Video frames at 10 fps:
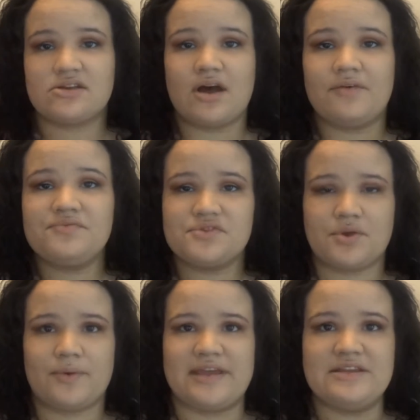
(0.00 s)
off
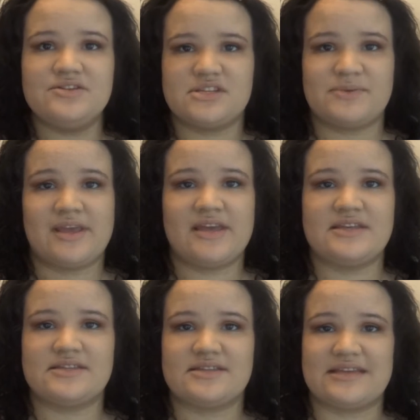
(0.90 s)
screen just
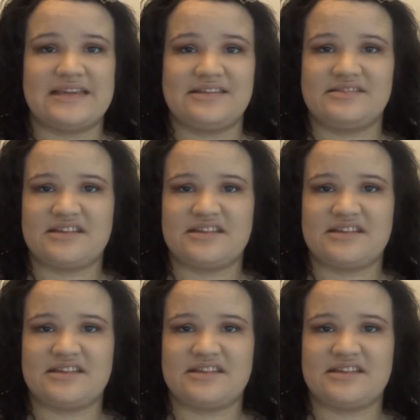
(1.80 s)
because it